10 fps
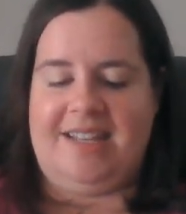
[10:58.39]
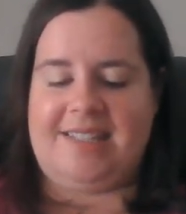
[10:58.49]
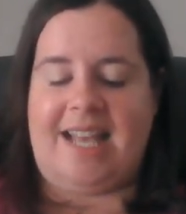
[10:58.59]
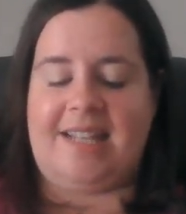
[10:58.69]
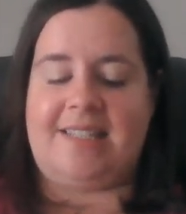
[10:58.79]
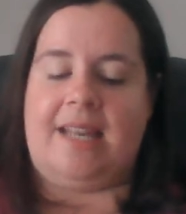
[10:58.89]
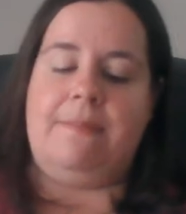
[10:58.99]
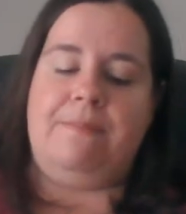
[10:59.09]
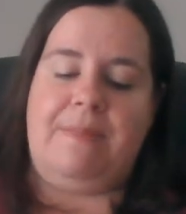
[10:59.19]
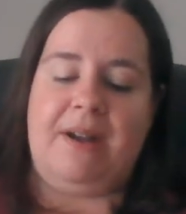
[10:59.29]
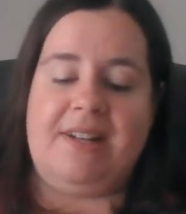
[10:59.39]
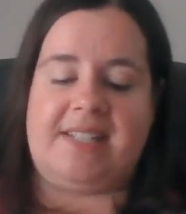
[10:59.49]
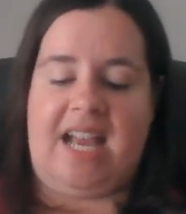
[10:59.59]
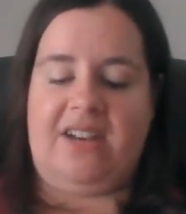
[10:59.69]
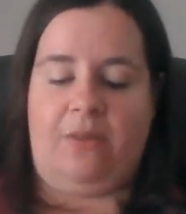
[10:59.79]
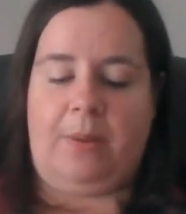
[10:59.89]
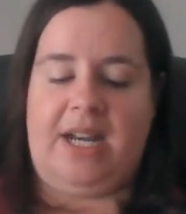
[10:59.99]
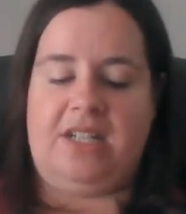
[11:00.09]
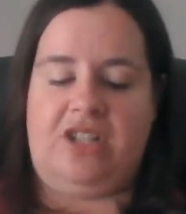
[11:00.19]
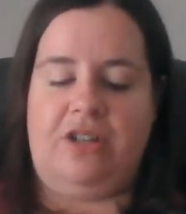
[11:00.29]
Scott said, "Barry's kind of a
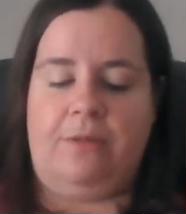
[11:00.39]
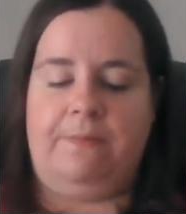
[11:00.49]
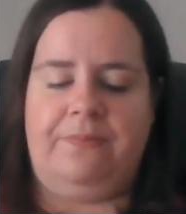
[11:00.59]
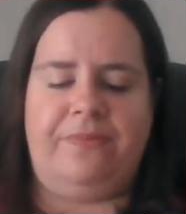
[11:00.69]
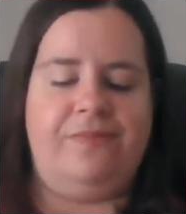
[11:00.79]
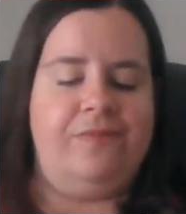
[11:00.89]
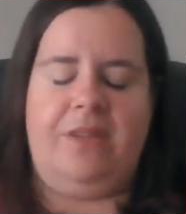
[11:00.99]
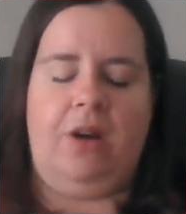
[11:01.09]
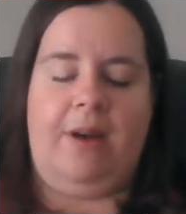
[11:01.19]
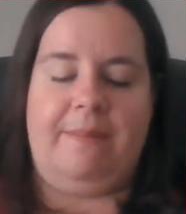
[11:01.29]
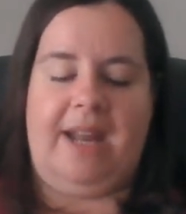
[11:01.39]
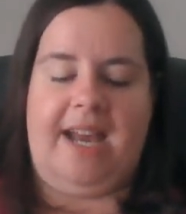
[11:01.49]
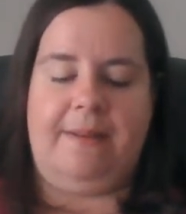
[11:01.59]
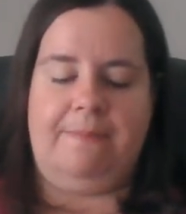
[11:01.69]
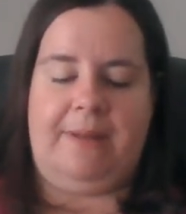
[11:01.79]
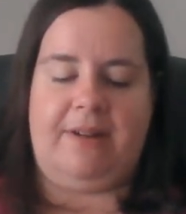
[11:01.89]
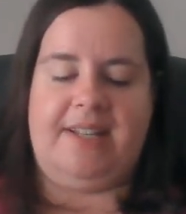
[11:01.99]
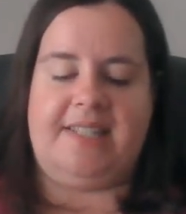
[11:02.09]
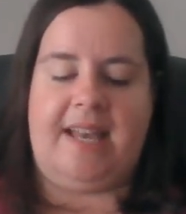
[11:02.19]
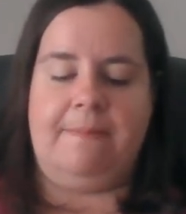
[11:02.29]
brain, too." "No, I'm not," Barry
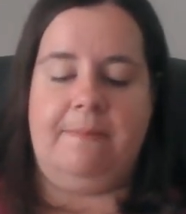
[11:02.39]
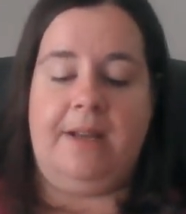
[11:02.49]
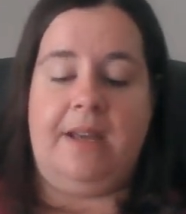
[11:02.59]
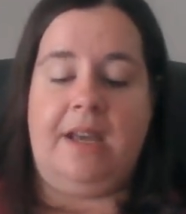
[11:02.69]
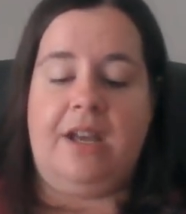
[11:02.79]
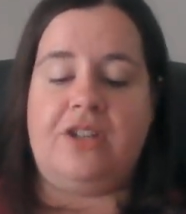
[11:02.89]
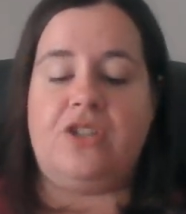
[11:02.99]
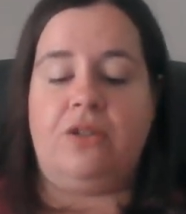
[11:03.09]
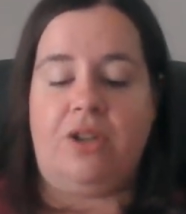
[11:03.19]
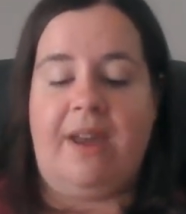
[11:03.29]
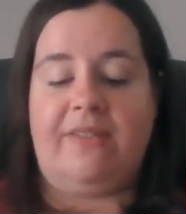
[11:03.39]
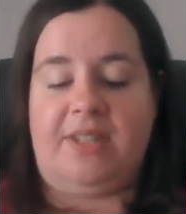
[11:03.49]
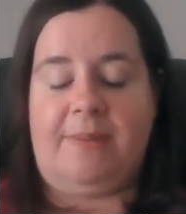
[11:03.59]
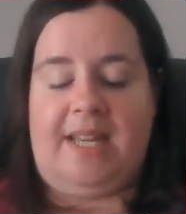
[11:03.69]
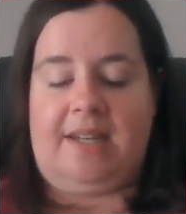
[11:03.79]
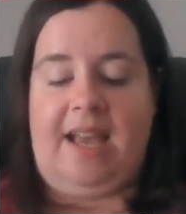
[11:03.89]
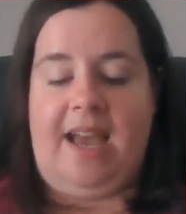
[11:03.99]
said. "So you have something in